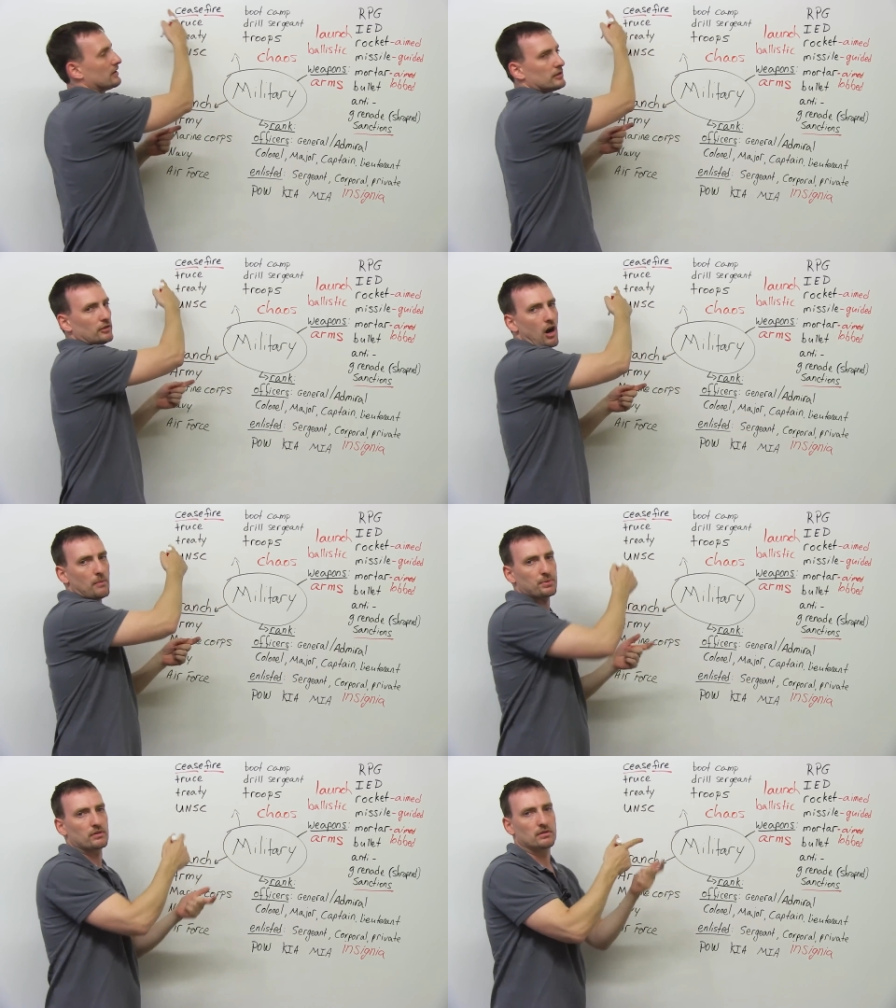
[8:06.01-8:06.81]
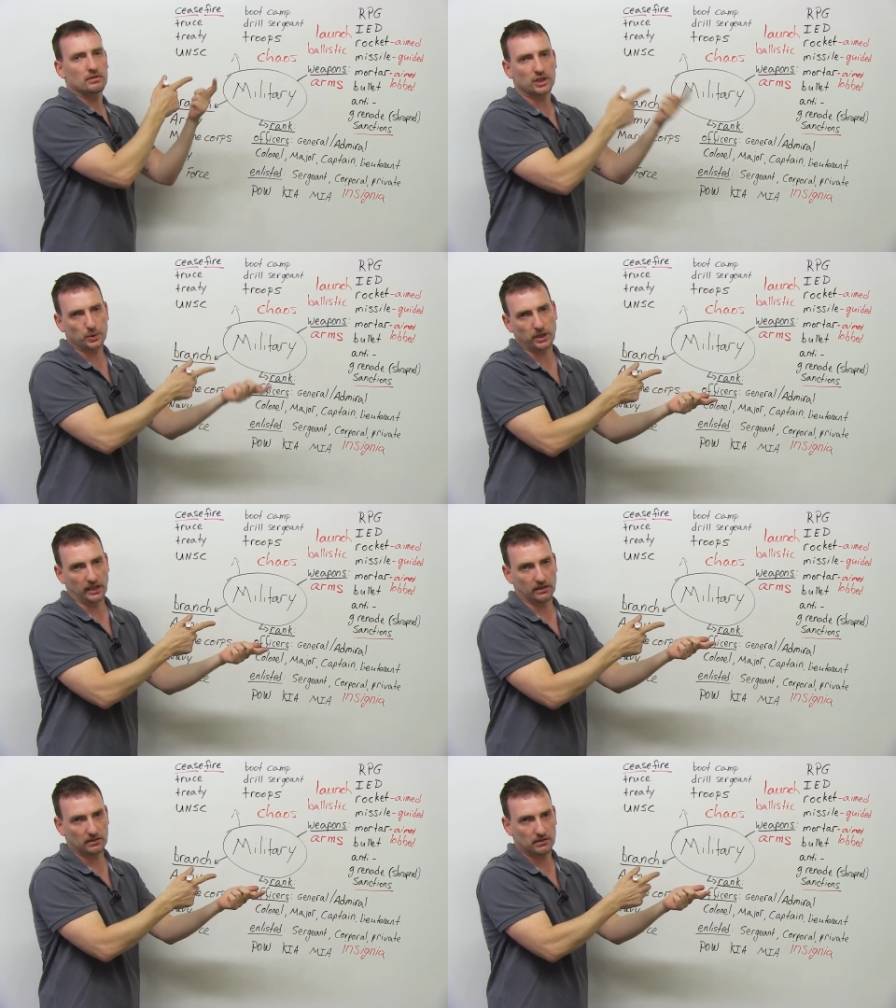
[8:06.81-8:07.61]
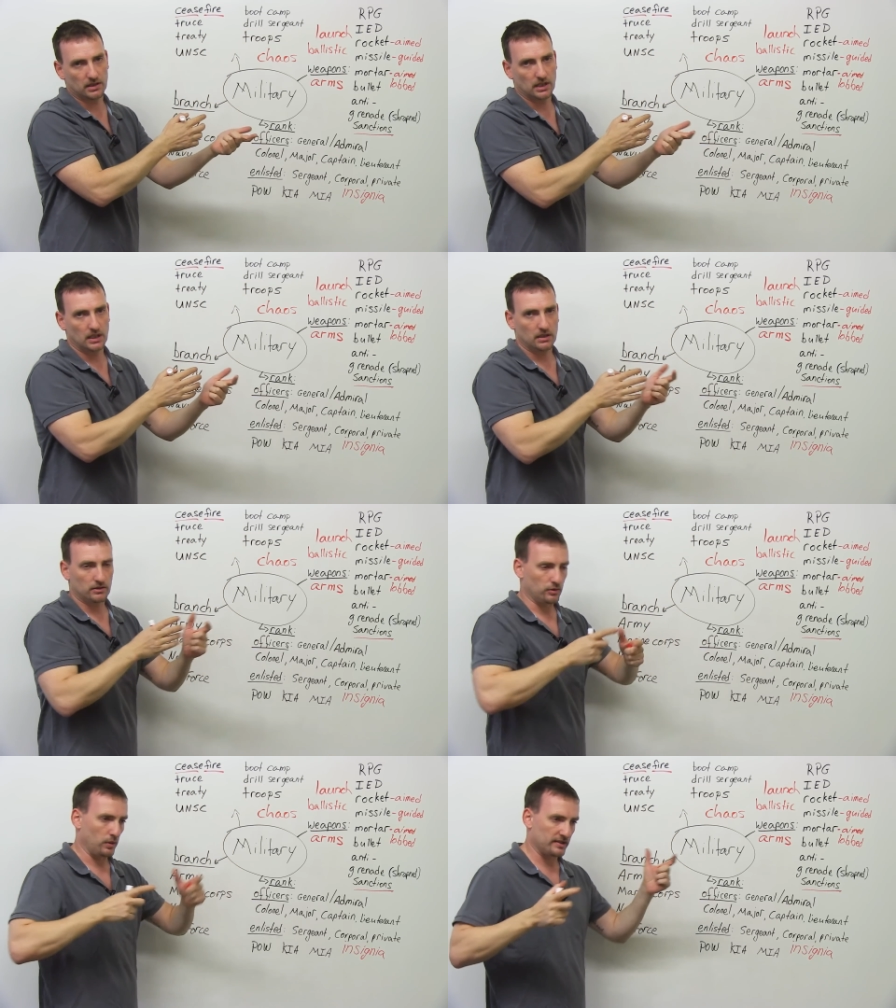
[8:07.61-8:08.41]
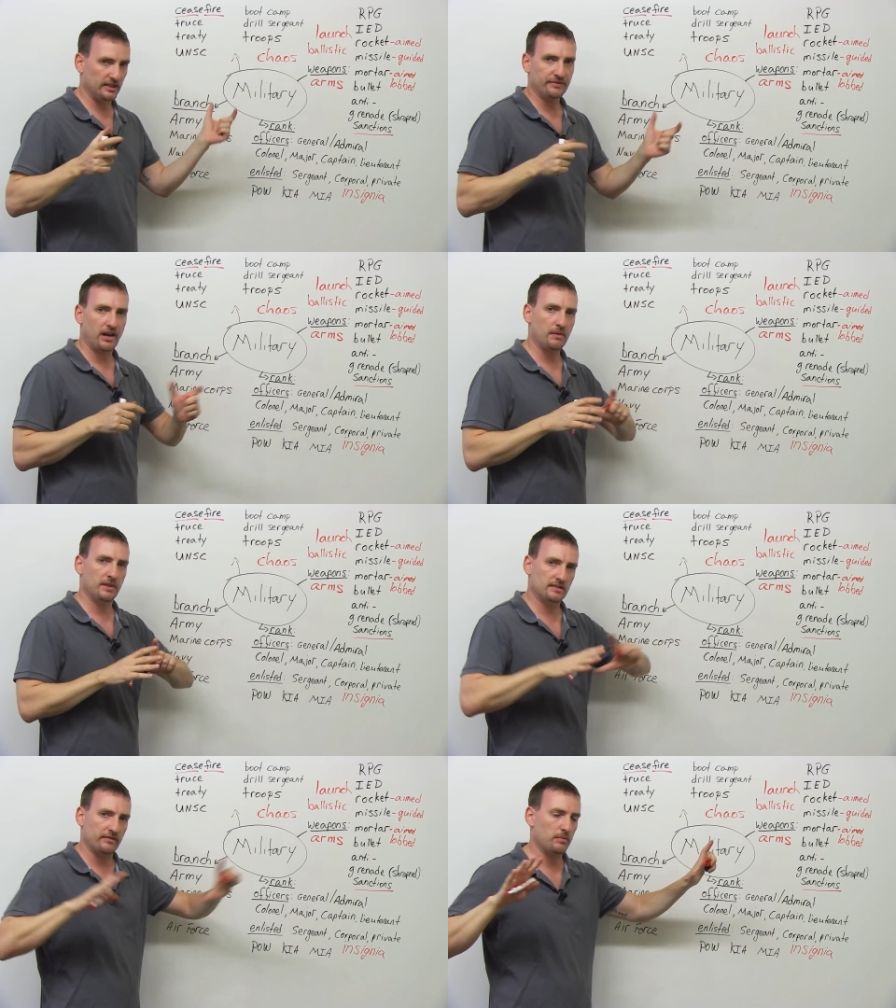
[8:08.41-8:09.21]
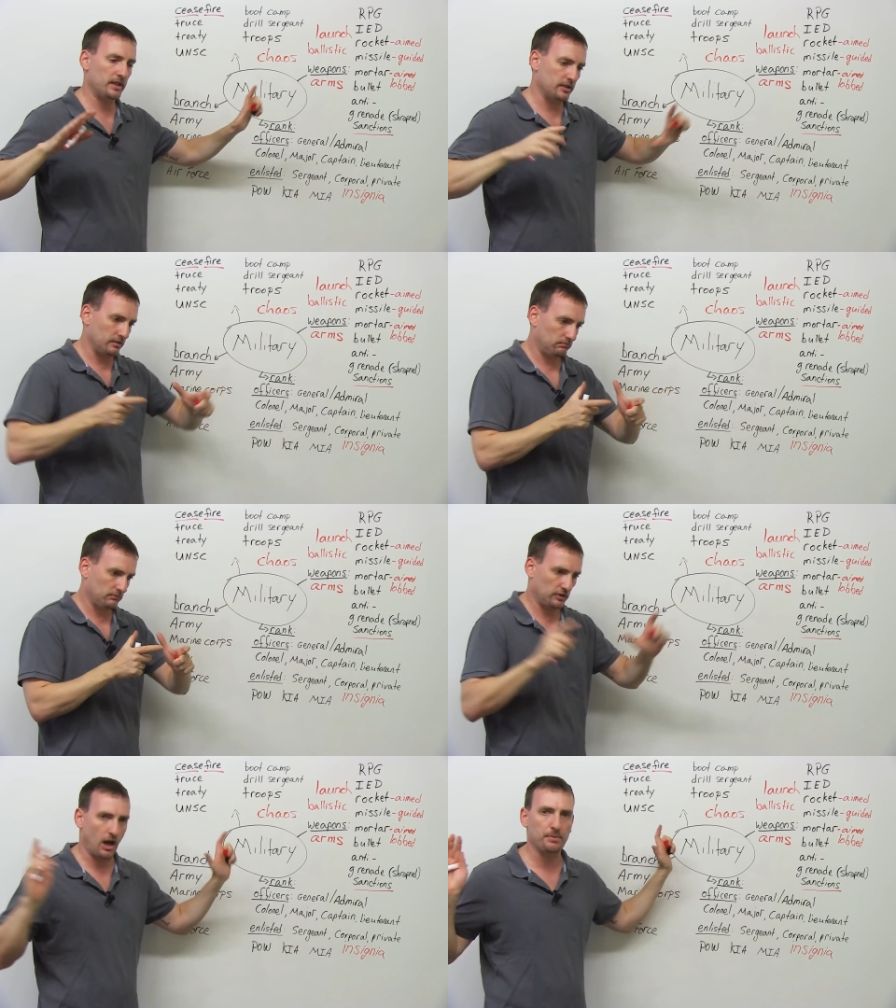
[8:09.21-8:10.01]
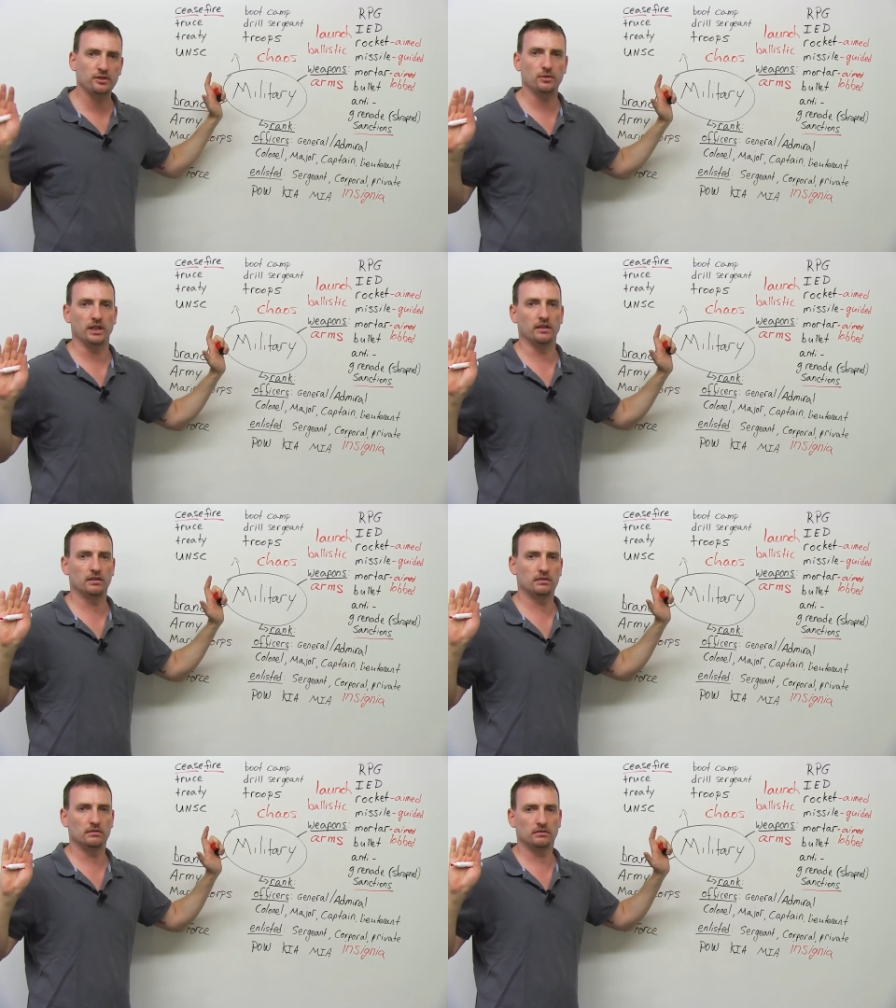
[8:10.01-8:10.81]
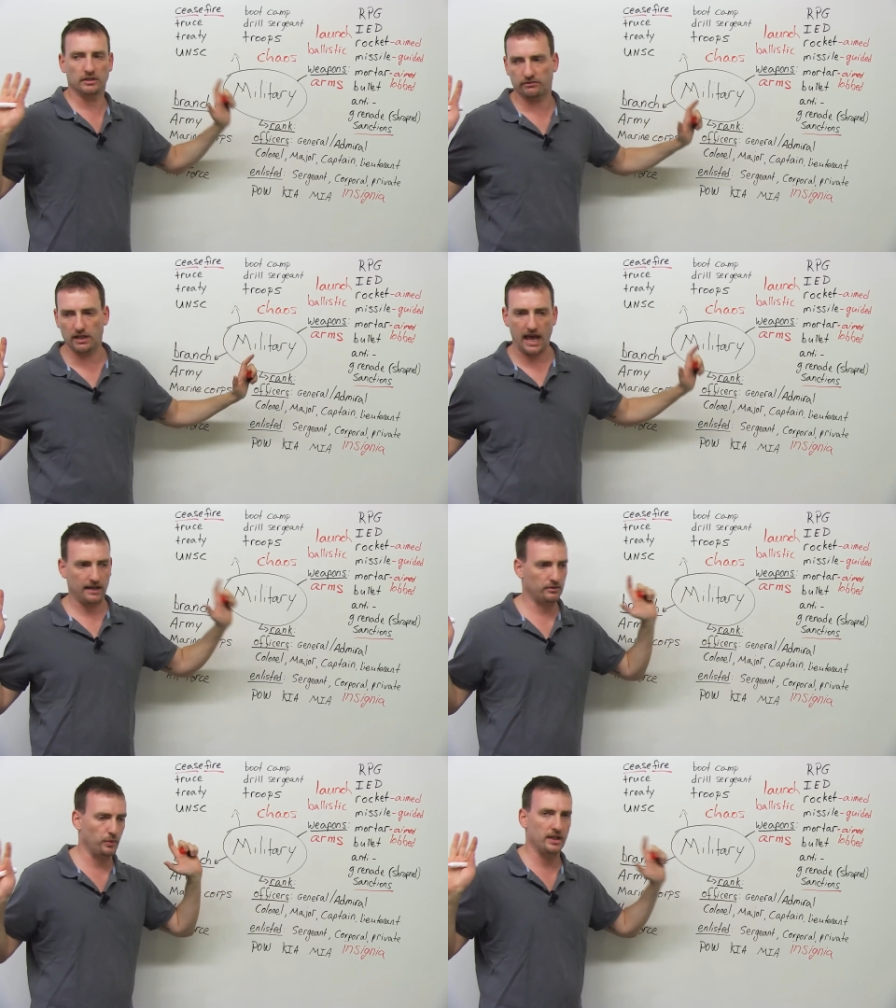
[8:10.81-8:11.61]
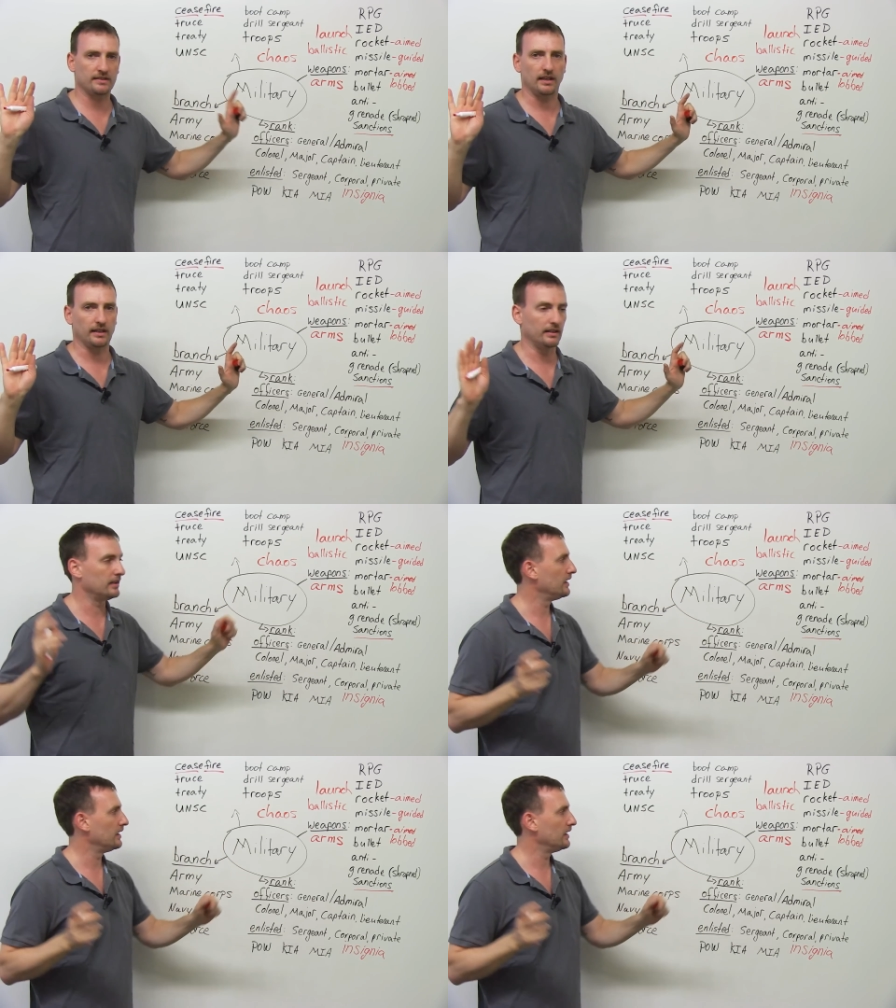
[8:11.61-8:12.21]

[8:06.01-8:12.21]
Stop shooting. So a ceasefire means everybody just stops shooting. Just relax. Wait a second.